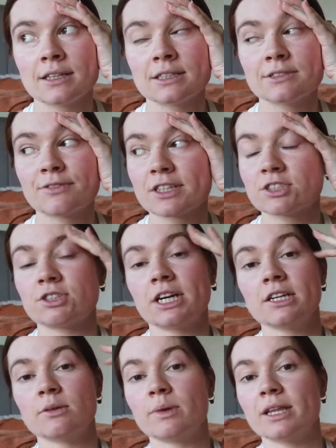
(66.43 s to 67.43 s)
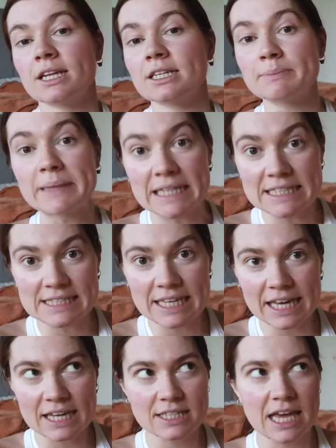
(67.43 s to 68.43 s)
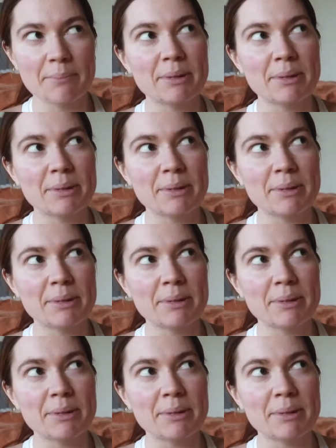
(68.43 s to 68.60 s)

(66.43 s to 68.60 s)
Is frustrated within a millisecond.